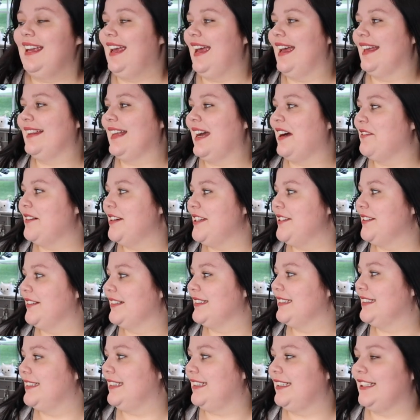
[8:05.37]
and that way you
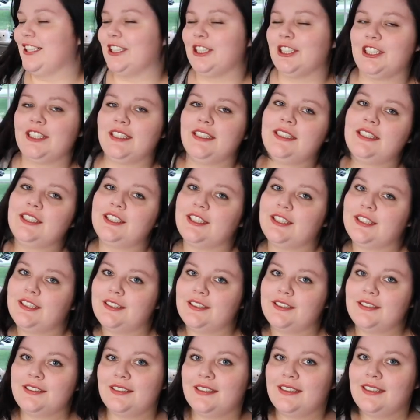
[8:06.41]
can see her in
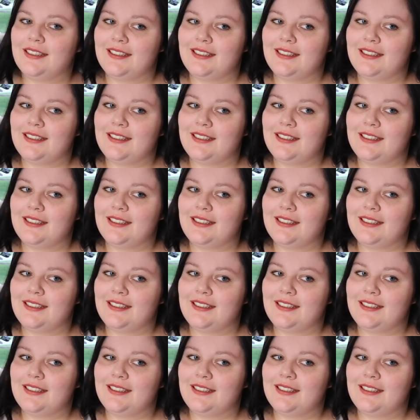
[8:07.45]
her